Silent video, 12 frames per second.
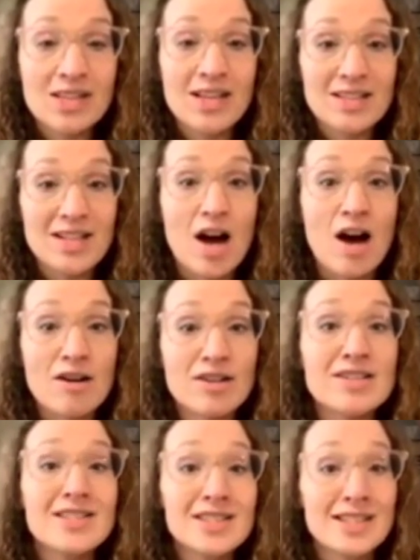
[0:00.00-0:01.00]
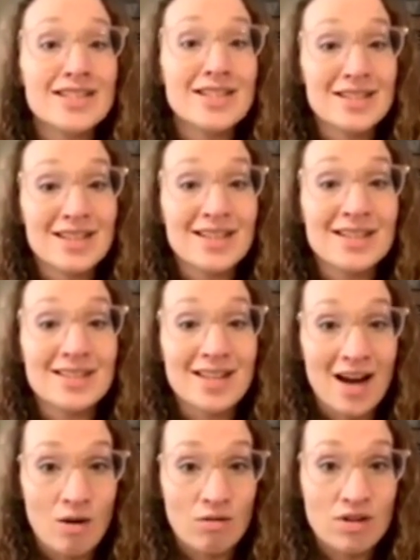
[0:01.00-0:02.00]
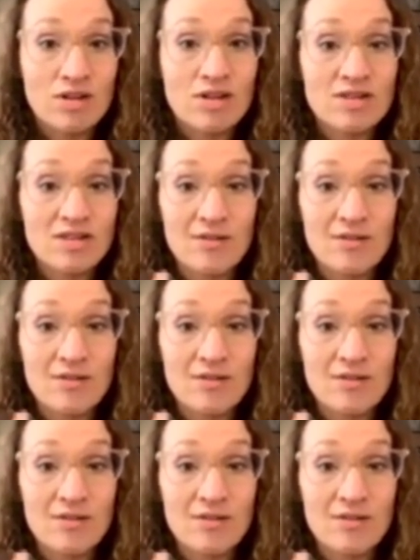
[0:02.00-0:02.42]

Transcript: That's 166 hours